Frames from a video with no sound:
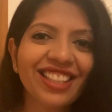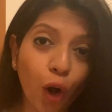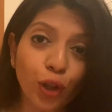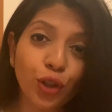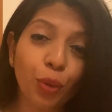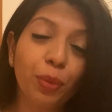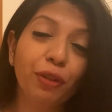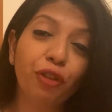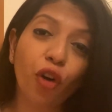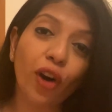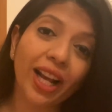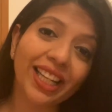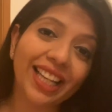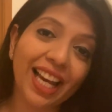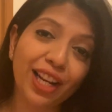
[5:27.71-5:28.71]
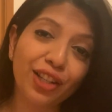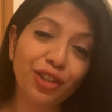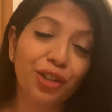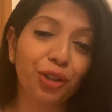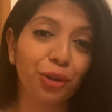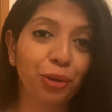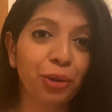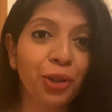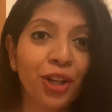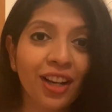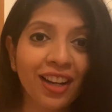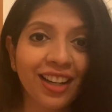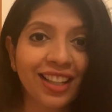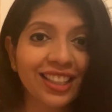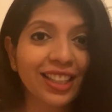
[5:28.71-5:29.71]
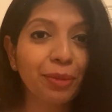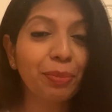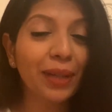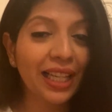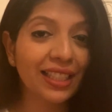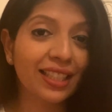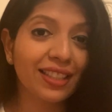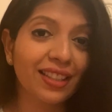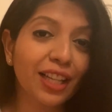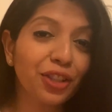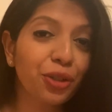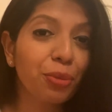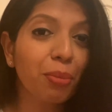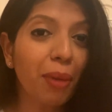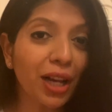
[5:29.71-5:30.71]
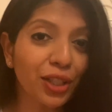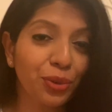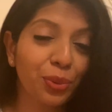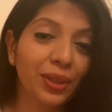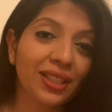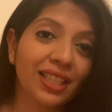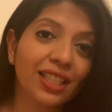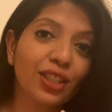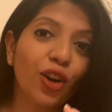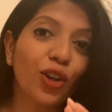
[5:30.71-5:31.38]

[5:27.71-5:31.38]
Also, before I get into the places that you must visit